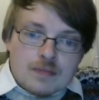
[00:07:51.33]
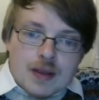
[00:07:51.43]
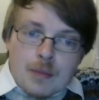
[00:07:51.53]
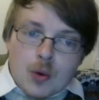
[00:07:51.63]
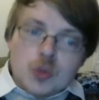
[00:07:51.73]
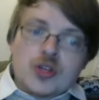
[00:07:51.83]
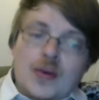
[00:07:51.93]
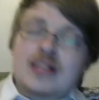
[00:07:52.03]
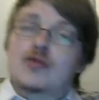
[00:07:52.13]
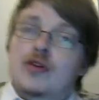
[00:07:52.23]
but also
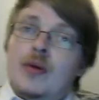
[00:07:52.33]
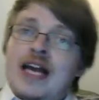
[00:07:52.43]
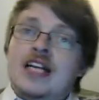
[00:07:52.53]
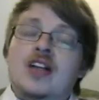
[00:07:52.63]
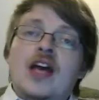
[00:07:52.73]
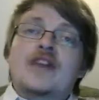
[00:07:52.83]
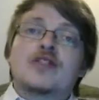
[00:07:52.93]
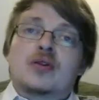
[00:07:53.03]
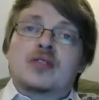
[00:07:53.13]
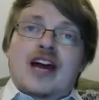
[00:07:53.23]
adds real inner life to
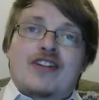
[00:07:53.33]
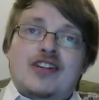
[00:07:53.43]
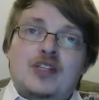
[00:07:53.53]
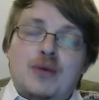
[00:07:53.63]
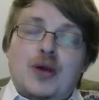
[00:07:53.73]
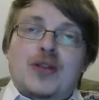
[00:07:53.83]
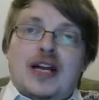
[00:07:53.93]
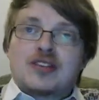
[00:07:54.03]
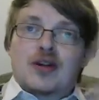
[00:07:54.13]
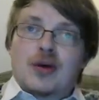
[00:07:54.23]
those characters beyond
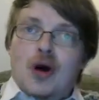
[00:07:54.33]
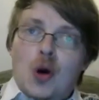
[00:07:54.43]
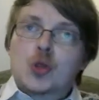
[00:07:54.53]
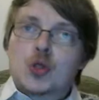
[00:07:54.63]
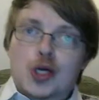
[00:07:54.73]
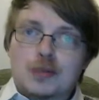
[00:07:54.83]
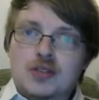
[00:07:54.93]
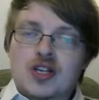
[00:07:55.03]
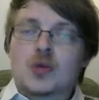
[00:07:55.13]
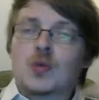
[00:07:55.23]
that. So old tropes
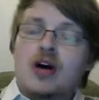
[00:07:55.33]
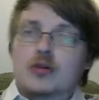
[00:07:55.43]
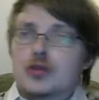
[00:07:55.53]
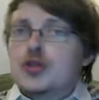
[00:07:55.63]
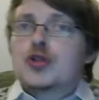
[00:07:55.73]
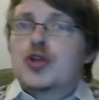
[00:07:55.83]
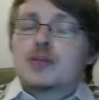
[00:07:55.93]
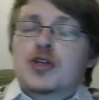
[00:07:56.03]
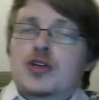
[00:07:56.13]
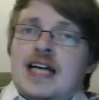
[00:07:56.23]
done well, new
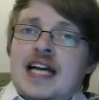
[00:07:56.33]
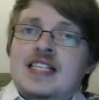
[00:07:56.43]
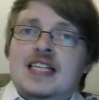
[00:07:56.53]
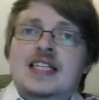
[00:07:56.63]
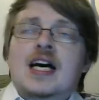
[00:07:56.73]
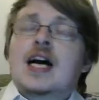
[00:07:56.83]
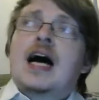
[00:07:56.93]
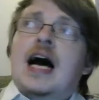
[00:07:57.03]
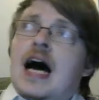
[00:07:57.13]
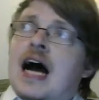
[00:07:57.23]
tropes created,
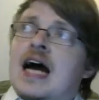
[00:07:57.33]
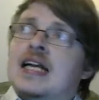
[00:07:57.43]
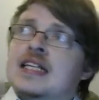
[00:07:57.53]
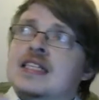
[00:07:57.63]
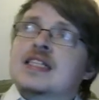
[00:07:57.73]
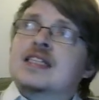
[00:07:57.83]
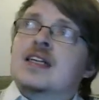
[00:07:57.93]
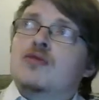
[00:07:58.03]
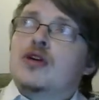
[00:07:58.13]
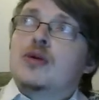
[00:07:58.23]
and
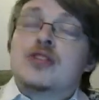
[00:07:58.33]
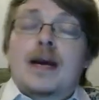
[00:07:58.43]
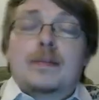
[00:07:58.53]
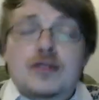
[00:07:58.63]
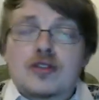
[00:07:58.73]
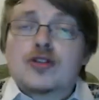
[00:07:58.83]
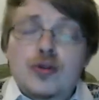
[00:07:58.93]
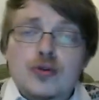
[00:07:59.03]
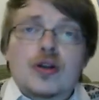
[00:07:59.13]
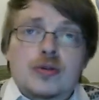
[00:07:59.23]
real depth
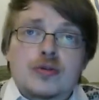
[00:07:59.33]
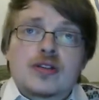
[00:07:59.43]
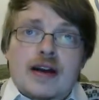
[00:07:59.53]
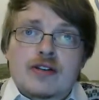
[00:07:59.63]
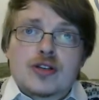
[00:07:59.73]
to those character